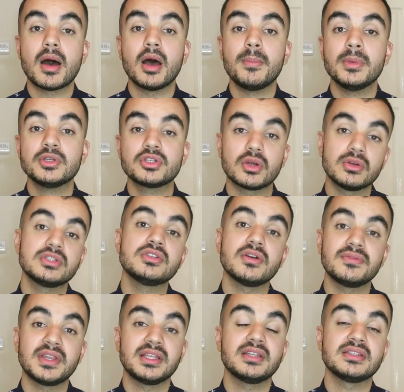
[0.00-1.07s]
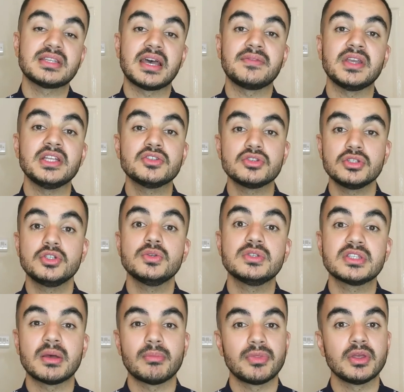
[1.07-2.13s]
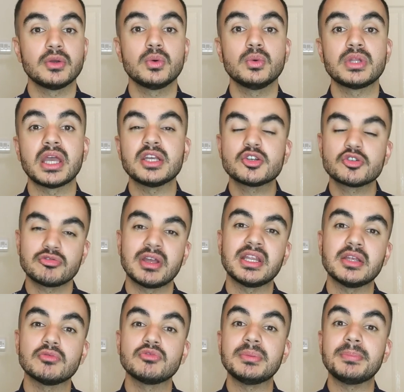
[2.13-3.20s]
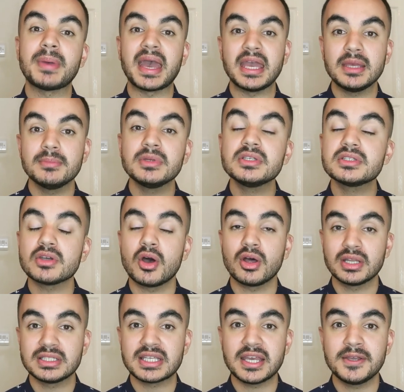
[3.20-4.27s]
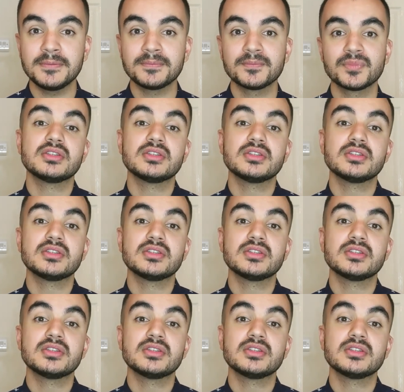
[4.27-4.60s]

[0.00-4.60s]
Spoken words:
a majority of lenders have introduced something called a credit repayment holiday.